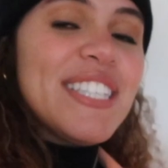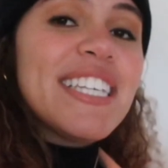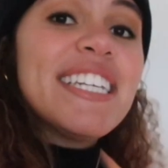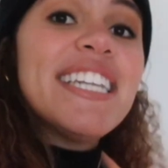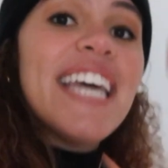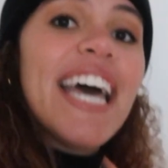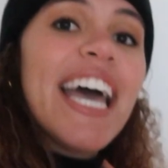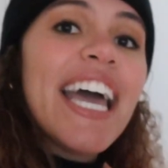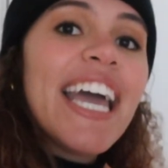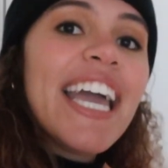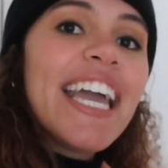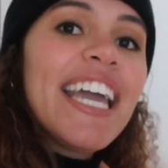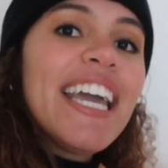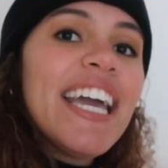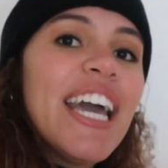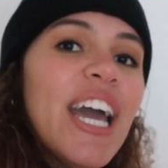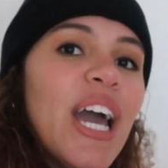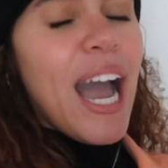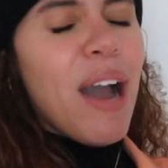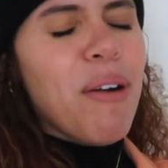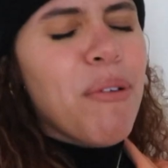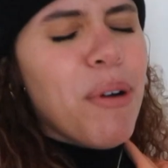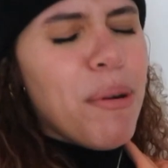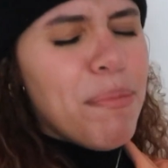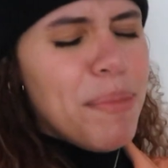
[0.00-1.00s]
Today,
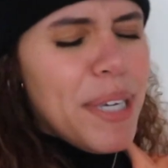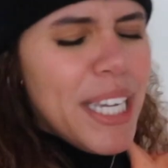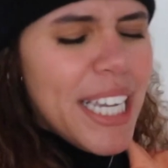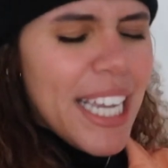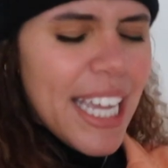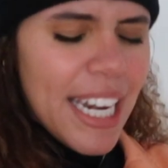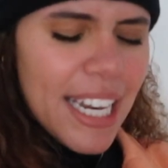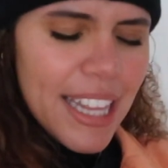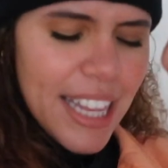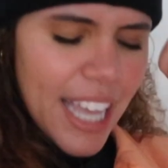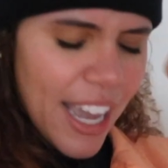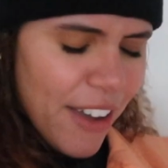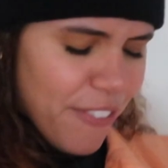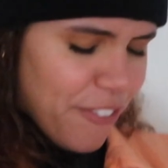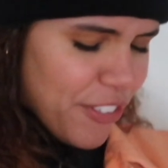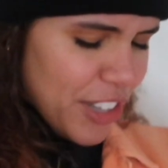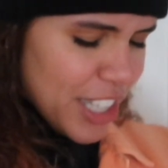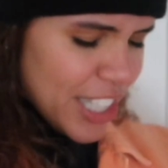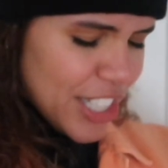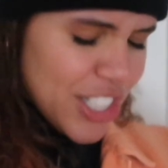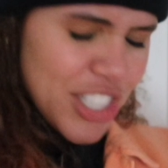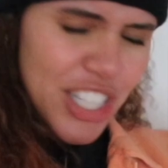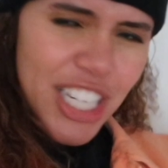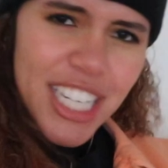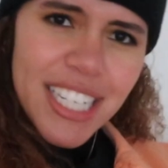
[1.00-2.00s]
I will be getting that
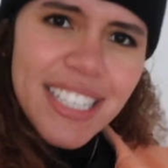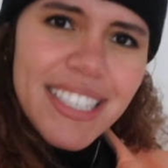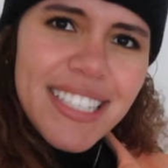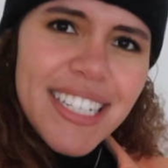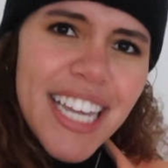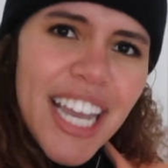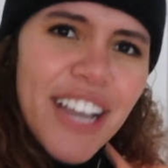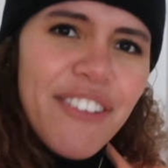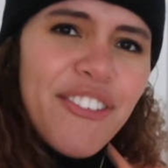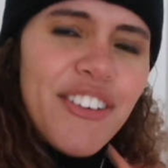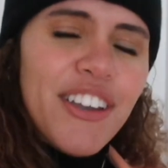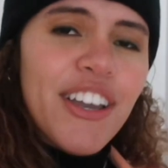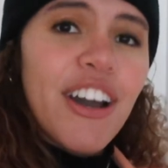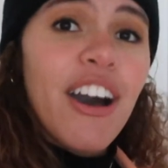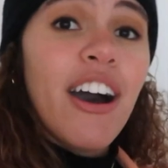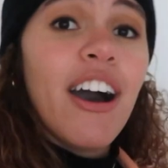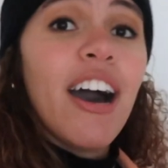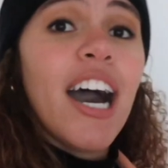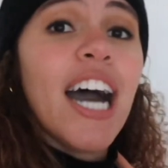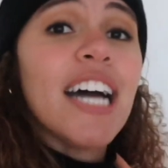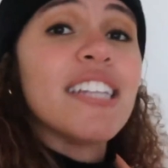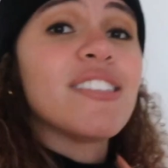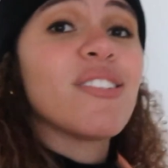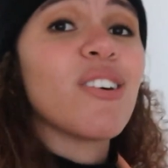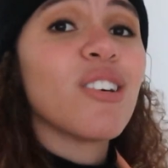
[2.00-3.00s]
Philly cheesesteak for y'all.
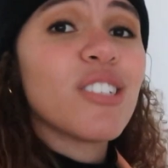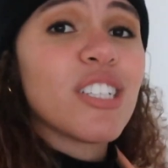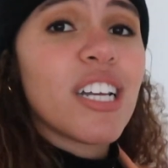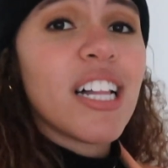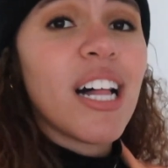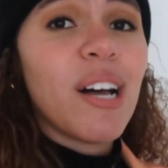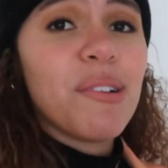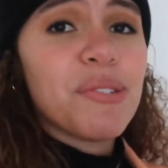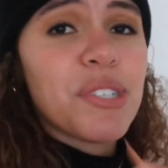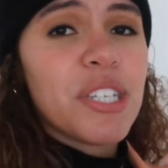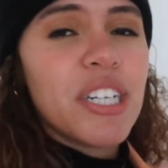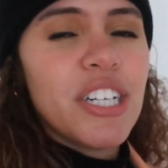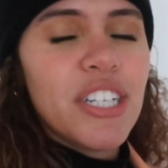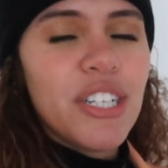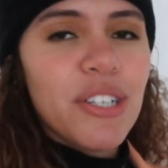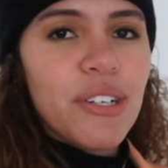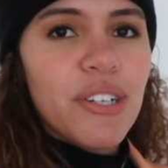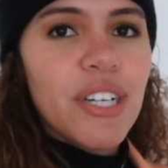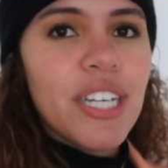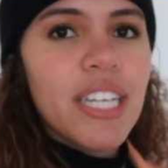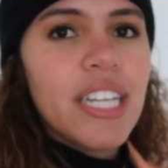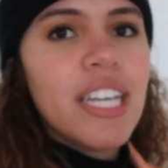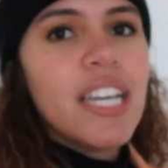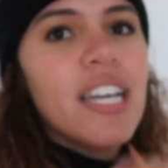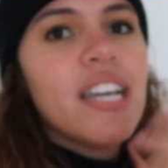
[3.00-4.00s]
I told y'all I was gonna do
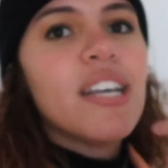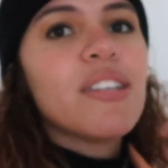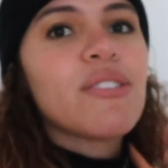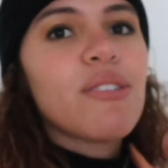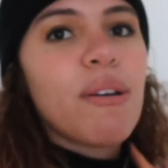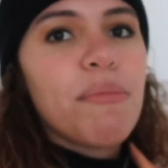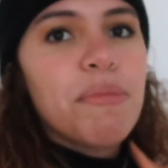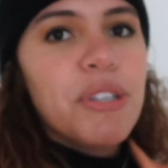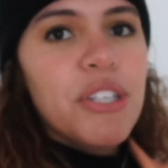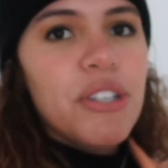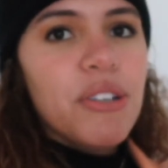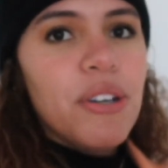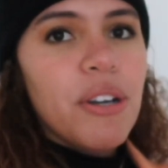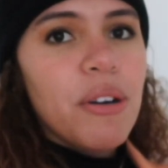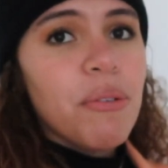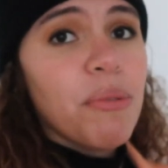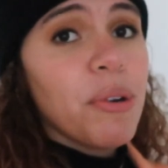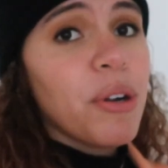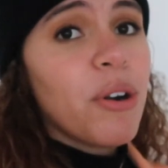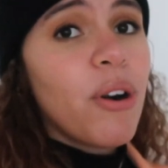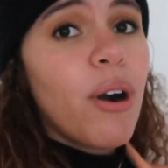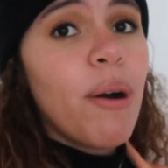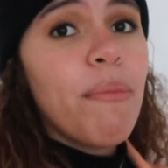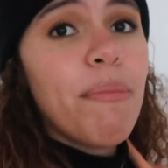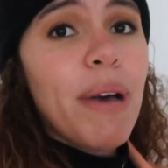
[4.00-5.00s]
it, so I'm gonna do it.
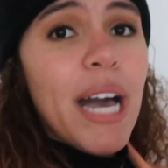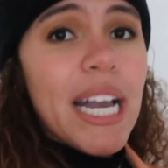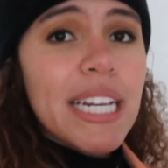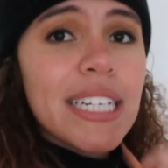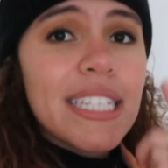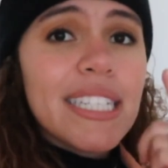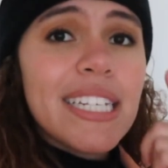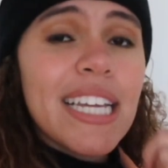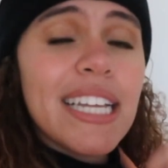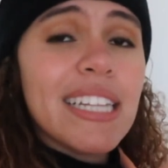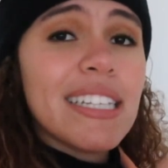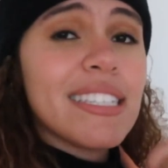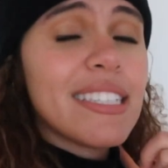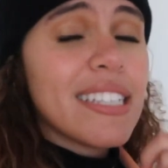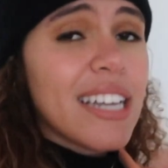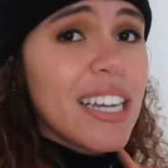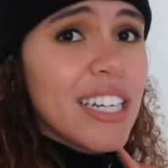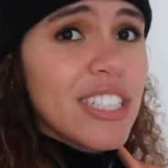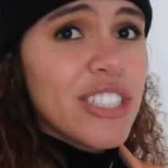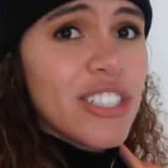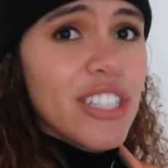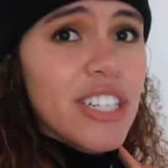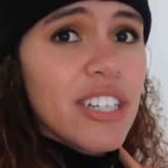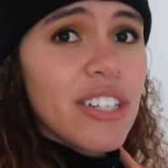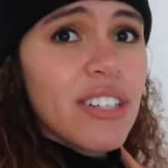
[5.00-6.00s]
We're going back to
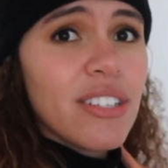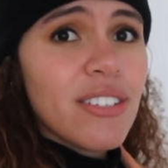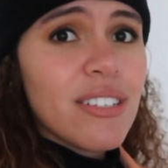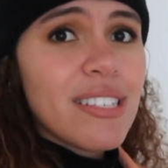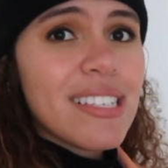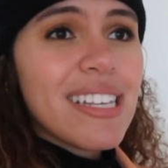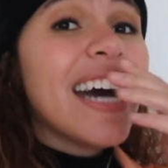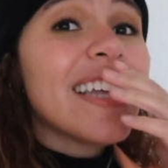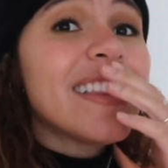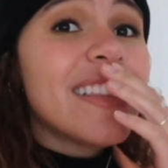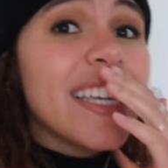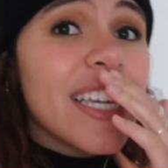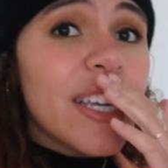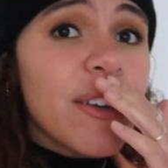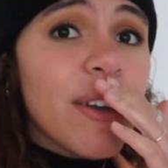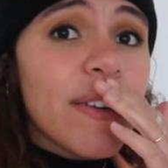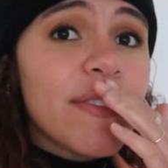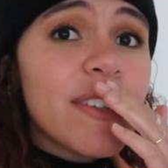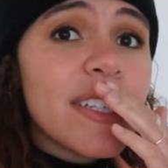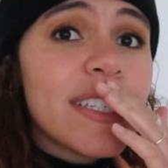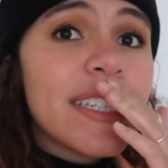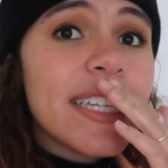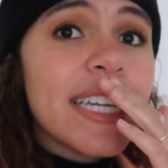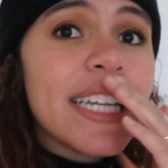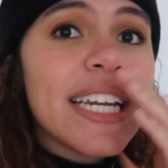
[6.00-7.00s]
Dalessandro's. I think you
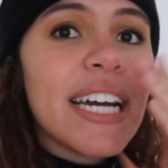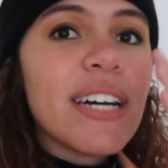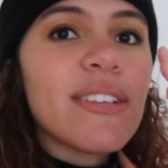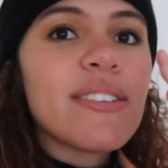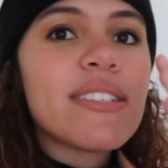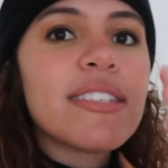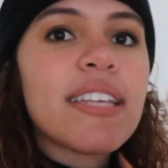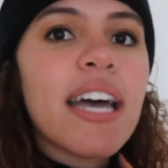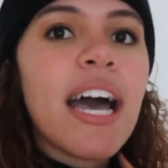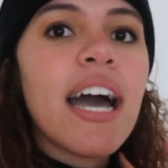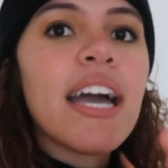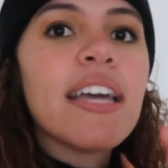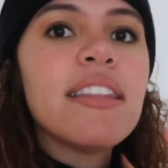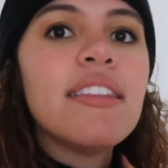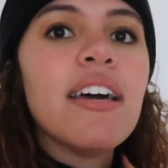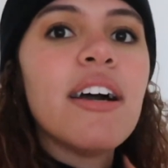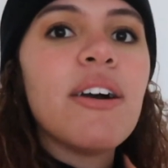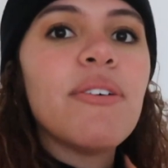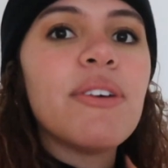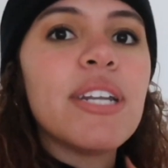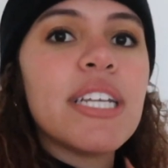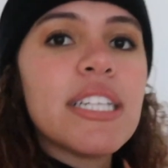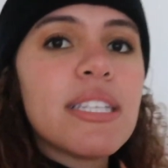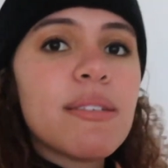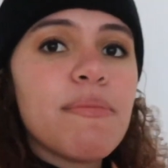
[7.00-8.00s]
have to stand outside
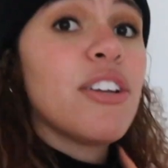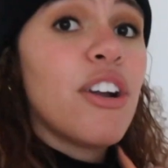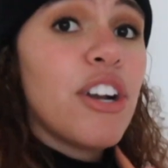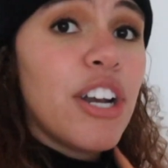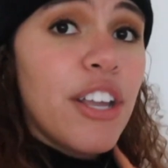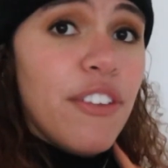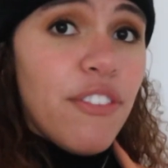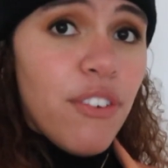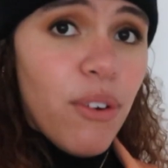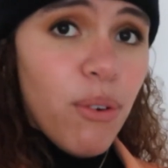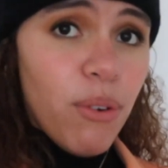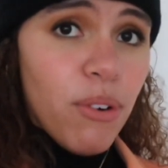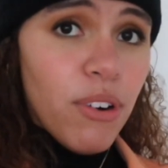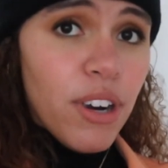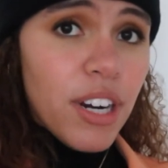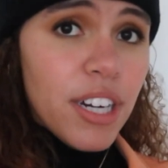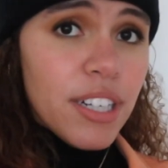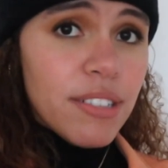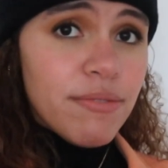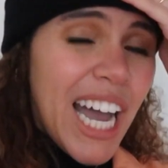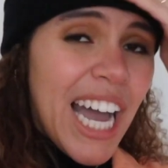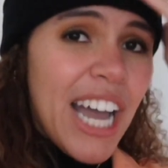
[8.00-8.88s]
though, and it's thirty-four.